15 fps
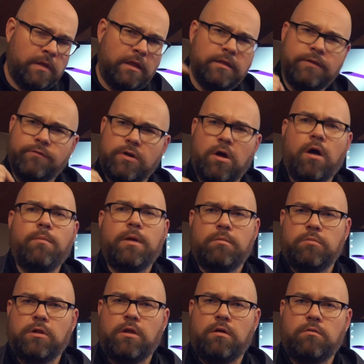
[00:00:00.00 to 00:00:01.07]
leave a
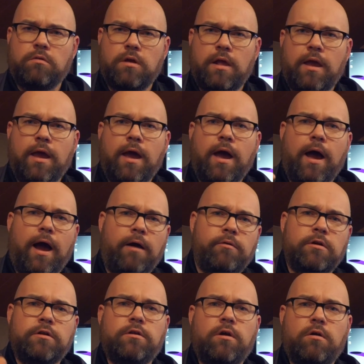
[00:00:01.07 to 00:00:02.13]
comment below. I
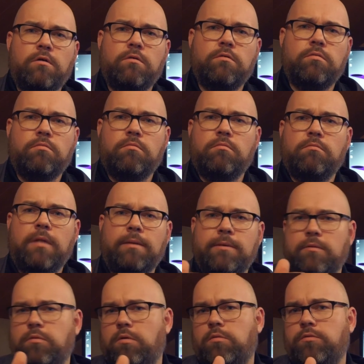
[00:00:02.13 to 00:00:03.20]
want to know,
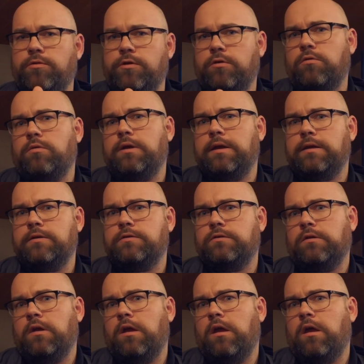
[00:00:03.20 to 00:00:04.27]
maybe what we'll do
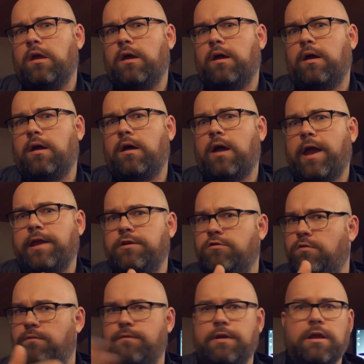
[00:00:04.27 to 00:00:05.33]
is I can
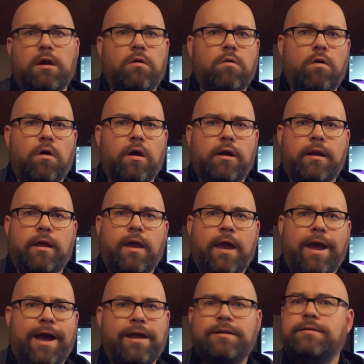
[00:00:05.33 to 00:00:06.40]
do a video on
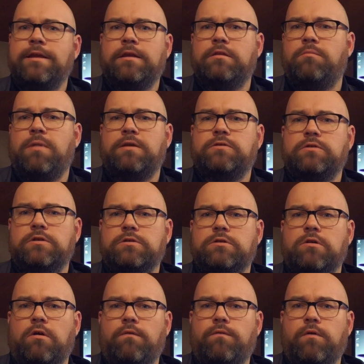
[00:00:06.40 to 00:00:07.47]
how to take the best disc
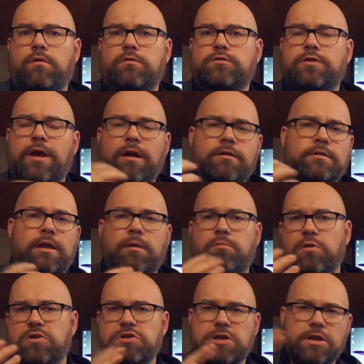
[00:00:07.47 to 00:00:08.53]
golf photos, or how to take
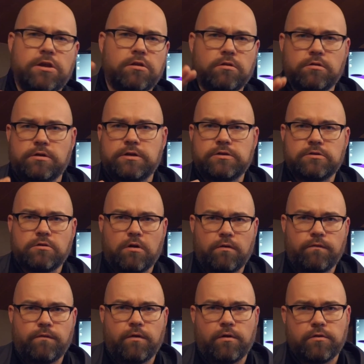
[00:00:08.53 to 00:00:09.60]
particular disc
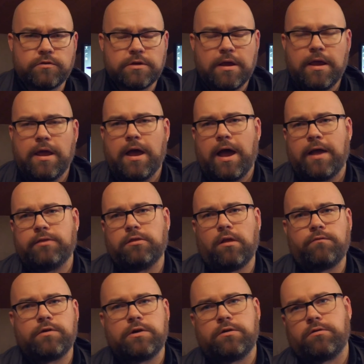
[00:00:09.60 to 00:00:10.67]
golf photos. I'd
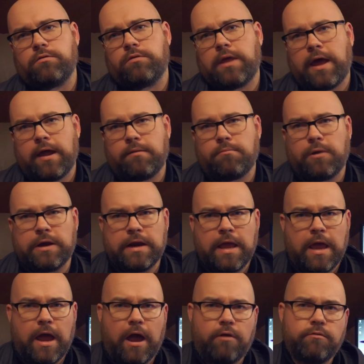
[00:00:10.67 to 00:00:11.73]
love to do that, but
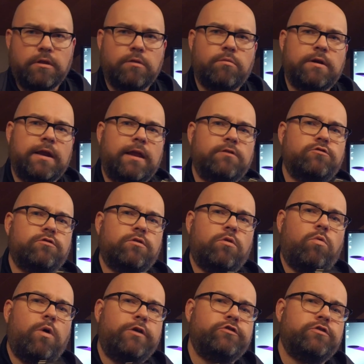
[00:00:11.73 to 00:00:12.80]
I really wanted to answer the
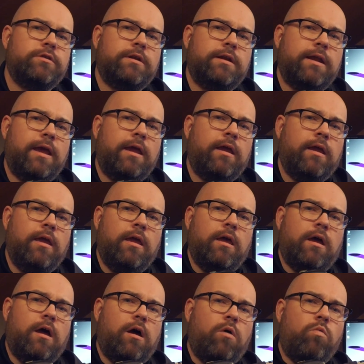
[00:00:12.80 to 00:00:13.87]
question today,
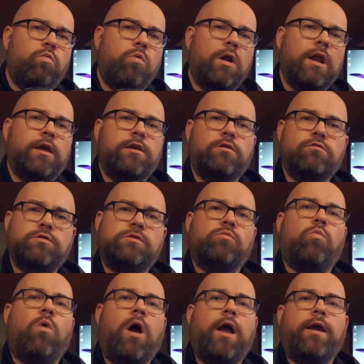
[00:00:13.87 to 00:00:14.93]
what I use
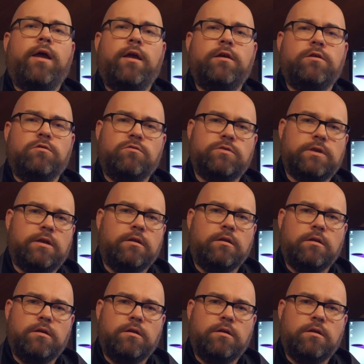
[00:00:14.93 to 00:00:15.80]
and why I use it.